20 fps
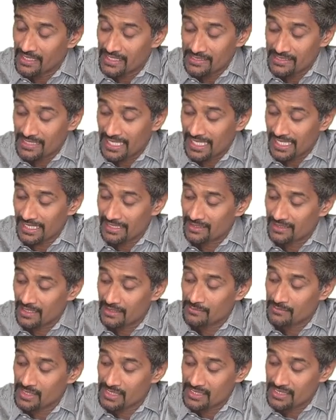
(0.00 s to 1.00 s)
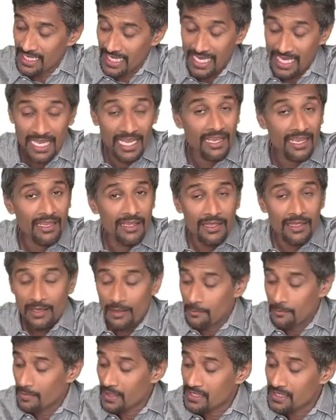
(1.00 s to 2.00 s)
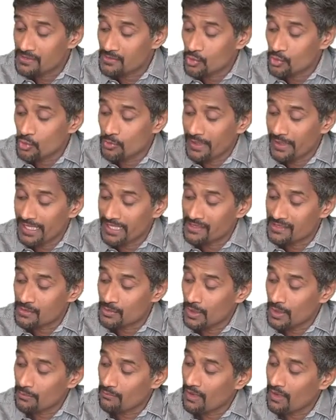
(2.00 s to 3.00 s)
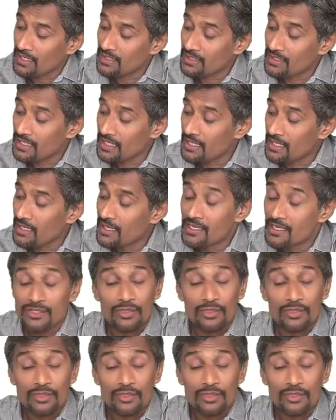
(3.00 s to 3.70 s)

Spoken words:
Second term is a plus 2 minus 1, 1d.